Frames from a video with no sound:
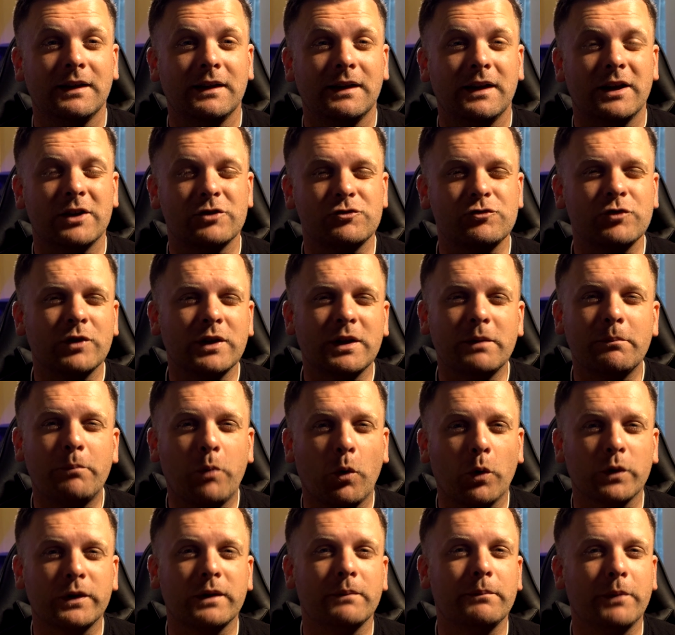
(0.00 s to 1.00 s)
It's really
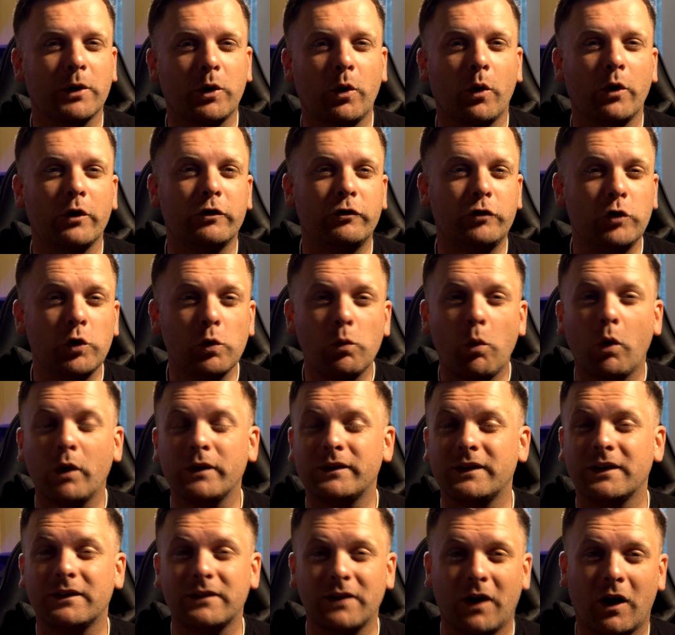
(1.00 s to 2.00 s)
important because you want
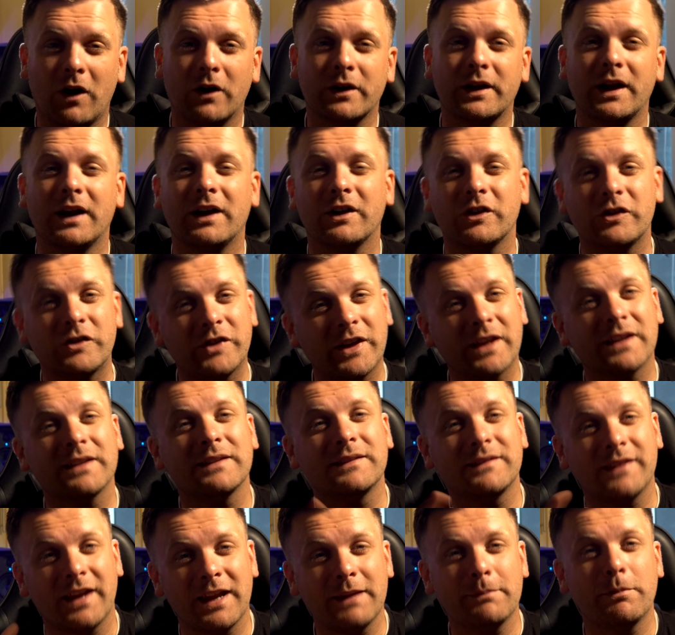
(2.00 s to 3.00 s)
to target a certain
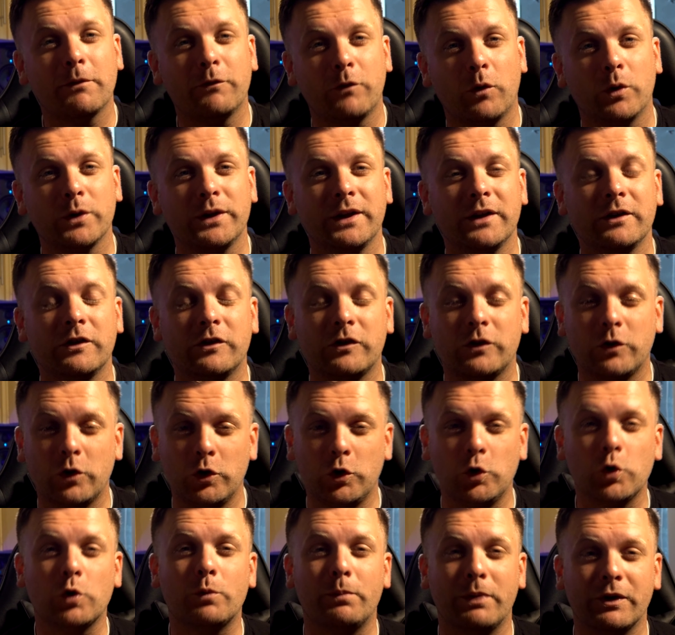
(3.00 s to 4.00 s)
type of audience to
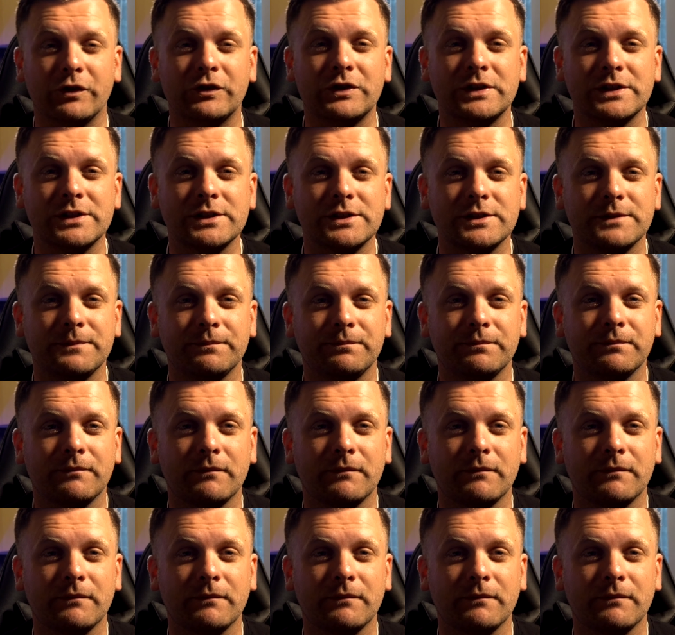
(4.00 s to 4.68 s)
your business.